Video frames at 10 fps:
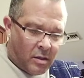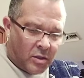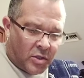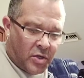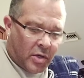
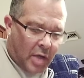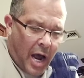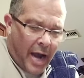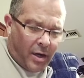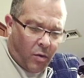So you
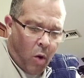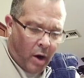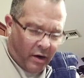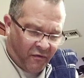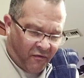kind of
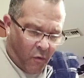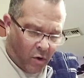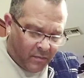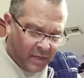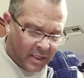want to
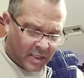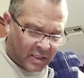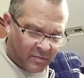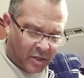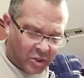form this
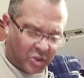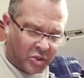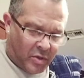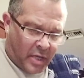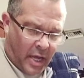as much as
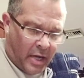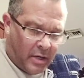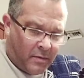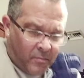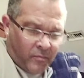you
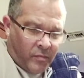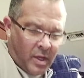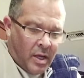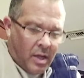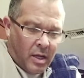can.
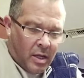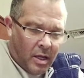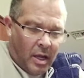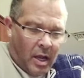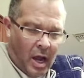
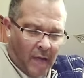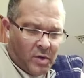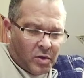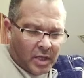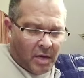I'm
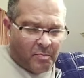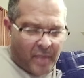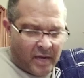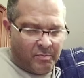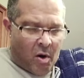using a
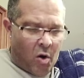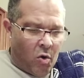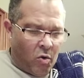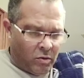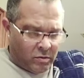big
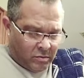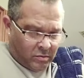bowl.